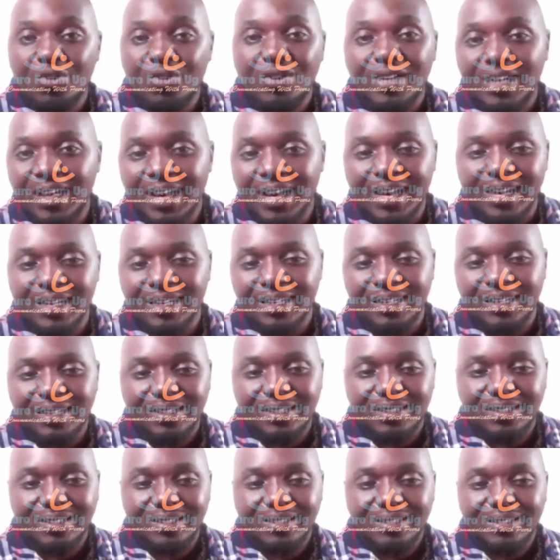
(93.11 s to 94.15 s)
online.
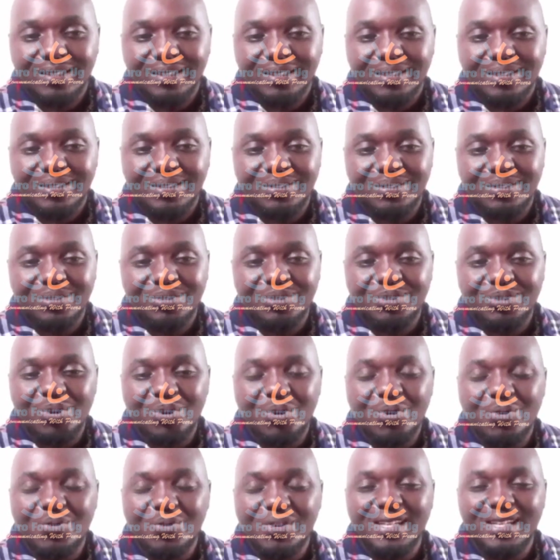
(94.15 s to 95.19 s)

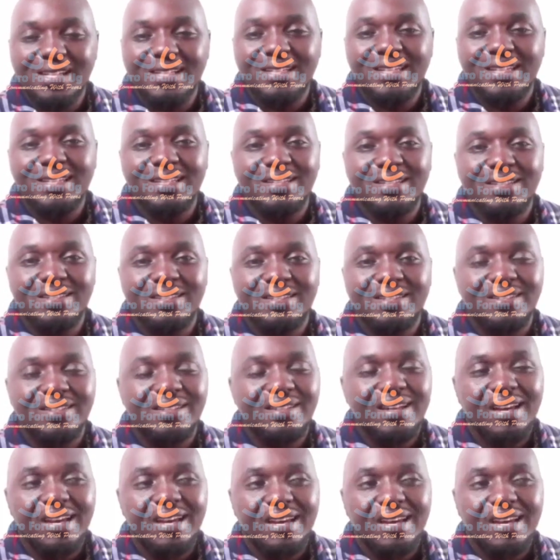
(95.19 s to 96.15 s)
So it is,